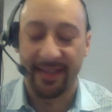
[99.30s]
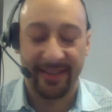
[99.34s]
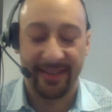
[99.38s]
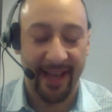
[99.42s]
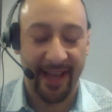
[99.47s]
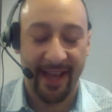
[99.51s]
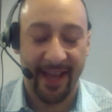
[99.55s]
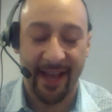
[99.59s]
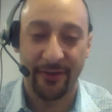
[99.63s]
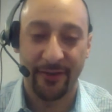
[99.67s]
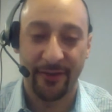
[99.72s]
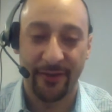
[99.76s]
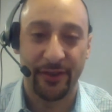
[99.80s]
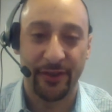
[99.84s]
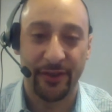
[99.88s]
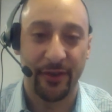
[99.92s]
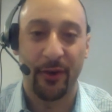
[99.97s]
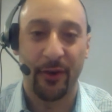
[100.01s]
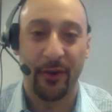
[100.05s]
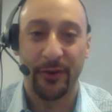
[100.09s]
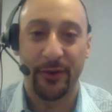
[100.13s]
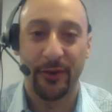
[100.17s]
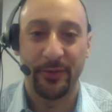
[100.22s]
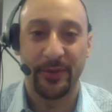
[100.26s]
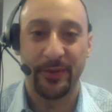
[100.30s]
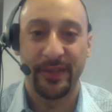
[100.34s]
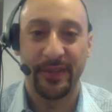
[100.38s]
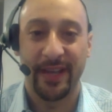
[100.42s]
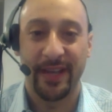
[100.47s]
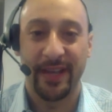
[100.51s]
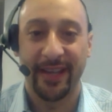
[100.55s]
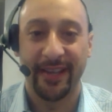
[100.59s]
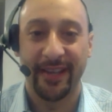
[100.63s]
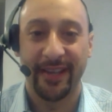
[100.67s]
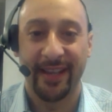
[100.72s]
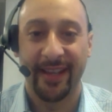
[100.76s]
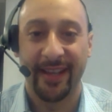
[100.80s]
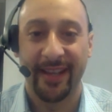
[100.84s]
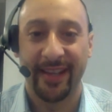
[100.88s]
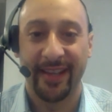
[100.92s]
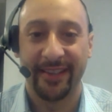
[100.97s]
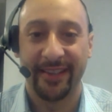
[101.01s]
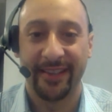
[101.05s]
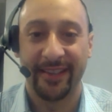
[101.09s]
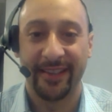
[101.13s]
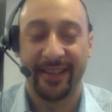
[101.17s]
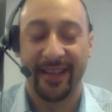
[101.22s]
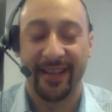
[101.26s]
House is an awesome site,
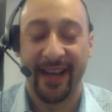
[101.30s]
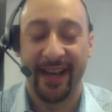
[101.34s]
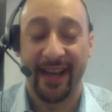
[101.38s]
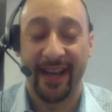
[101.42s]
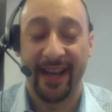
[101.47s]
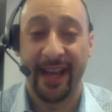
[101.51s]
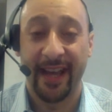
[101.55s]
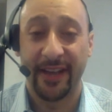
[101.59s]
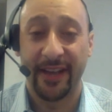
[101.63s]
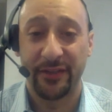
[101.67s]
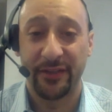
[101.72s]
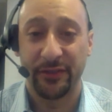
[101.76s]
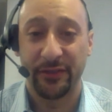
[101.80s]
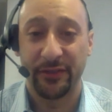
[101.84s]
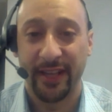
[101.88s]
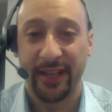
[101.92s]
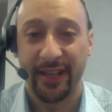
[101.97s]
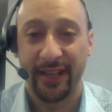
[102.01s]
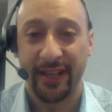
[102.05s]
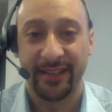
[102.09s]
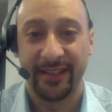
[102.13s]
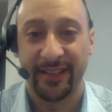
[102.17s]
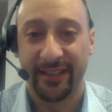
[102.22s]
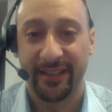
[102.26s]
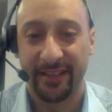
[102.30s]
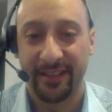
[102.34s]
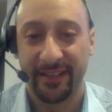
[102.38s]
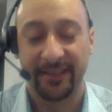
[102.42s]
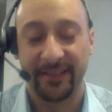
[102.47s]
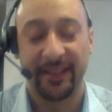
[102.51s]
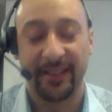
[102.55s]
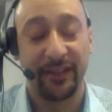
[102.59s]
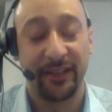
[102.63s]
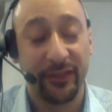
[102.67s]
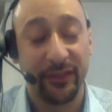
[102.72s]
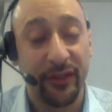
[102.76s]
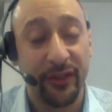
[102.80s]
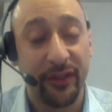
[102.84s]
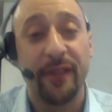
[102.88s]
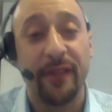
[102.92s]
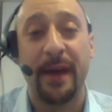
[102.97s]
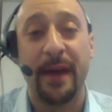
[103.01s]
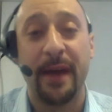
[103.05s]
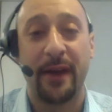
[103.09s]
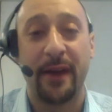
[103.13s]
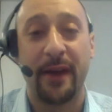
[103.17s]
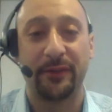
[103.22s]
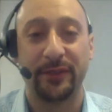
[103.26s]
and I actually get a good
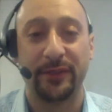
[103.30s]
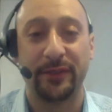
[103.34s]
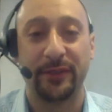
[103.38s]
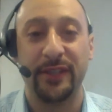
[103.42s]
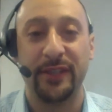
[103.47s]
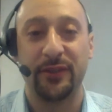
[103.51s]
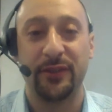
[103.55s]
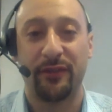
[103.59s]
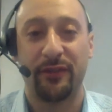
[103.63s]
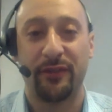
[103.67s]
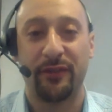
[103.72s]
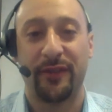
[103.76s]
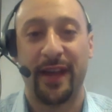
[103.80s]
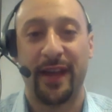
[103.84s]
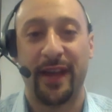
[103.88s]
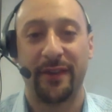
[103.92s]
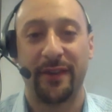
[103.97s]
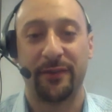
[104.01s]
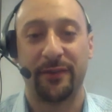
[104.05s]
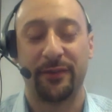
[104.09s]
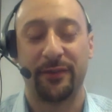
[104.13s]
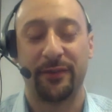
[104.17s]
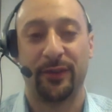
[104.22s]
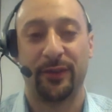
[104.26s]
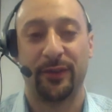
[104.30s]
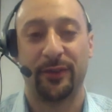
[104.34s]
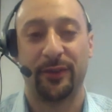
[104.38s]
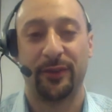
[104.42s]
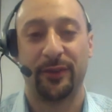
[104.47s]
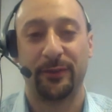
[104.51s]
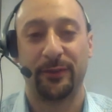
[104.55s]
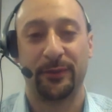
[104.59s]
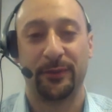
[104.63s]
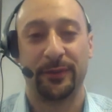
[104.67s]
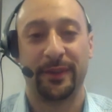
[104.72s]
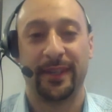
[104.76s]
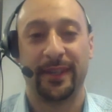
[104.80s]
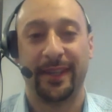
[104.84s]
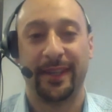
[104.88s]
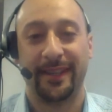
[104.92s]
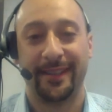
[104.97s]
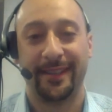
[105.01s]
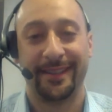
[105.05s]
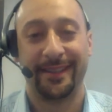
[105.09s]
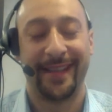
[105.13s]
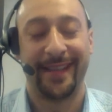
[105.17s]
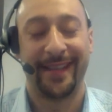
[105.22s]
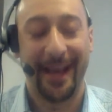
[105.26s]
amount of leads off of House. So
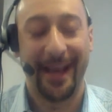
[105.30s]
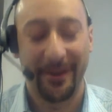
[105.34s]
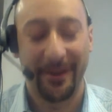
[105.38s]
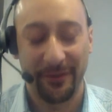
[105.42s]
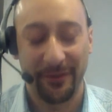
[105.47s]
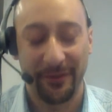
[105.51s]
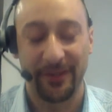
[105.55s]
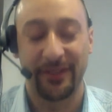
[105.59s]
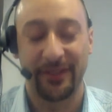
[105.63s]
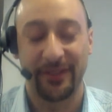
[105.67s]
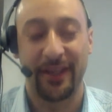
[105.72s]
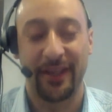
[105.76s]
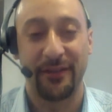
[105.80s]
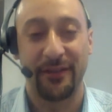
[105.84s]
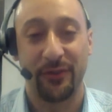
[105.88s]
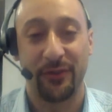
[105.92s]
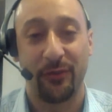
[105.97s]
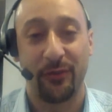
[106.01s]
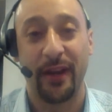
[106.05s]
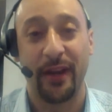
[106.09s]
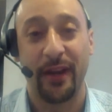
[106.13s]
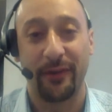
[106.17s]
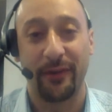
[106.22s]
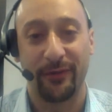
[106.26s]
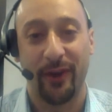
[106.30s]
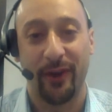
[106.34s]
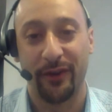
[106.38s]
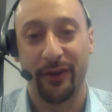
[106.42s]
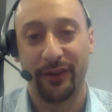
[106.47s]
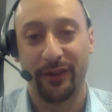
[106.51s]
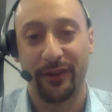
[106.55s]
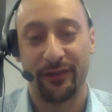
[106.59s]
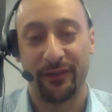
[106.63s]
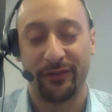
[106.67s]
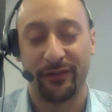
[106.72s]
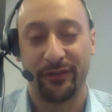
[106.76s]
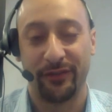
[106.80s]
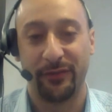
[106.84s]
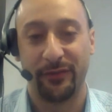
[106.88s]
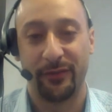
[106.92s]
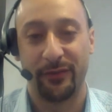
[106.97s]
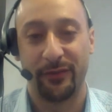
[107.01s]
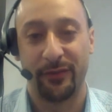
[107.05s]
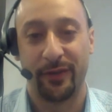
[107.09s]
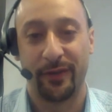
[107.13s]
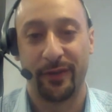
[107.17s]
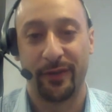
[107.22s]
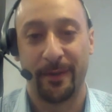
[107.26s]
House is great for our industry for
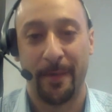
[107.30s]
sure.